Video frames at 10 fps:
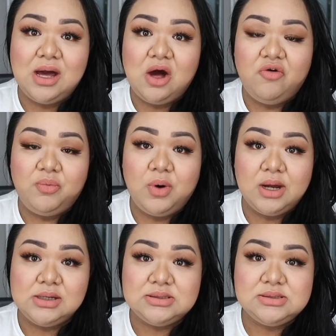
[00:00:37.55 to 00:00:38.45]
half
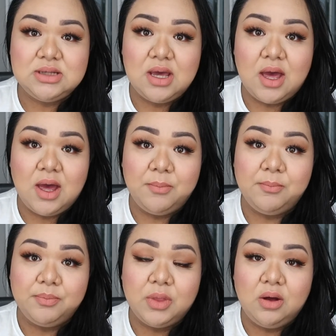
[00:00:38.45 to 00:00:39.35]
price
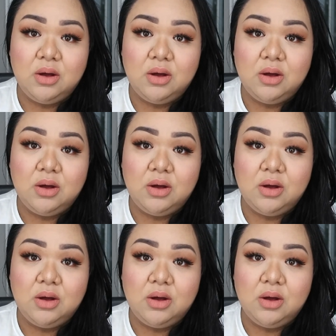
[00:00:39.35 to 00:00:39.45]
on